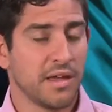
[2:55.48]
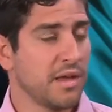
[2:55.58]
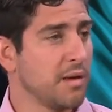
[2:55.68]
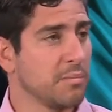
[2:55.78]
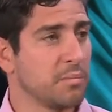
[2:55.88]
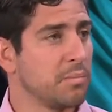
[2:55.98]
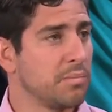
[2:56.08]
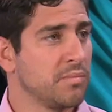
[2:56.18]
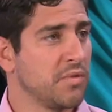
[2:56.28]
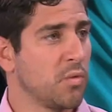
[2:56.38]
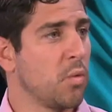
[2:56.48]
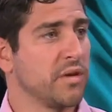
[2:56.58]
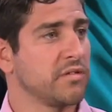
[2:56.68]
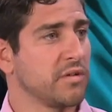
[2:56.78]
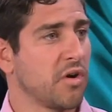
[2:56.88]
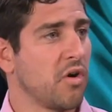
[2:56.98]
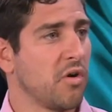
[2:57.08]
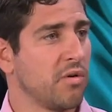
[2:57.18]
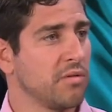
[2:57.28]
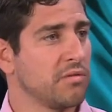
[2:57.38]
And the Western
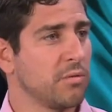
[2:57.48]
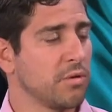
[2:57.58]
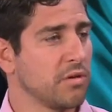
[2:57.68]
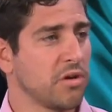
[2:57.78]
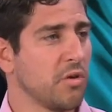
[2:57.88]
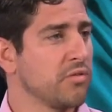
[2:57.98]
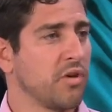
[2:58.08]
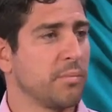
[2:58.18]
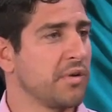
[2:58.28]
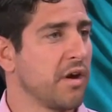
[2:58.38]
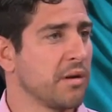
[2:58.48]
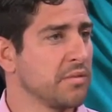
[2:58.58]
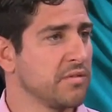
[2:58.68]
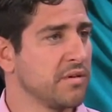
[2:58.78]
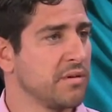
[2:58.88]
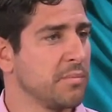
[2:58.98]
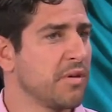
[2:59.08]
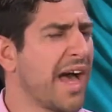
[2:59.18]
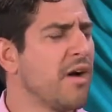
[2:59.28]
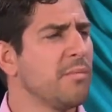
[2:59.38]
world goes up in arms. But
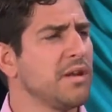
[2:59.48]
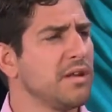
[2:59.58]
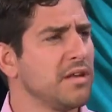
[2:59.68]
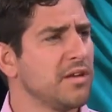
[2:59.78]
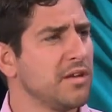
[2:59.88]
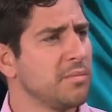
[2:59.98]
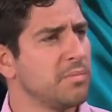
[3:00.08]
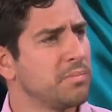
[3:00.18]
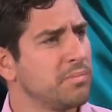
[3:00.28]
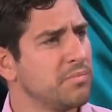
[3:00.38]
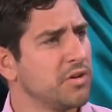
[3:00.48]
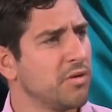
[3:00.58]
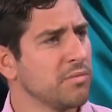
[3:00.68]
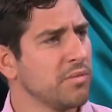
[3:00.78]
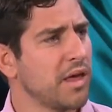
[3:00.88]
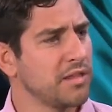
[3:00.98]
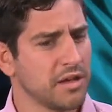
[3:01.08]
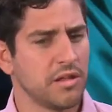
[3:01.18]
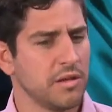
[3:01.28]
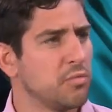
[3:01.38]
how many, you know, ethnically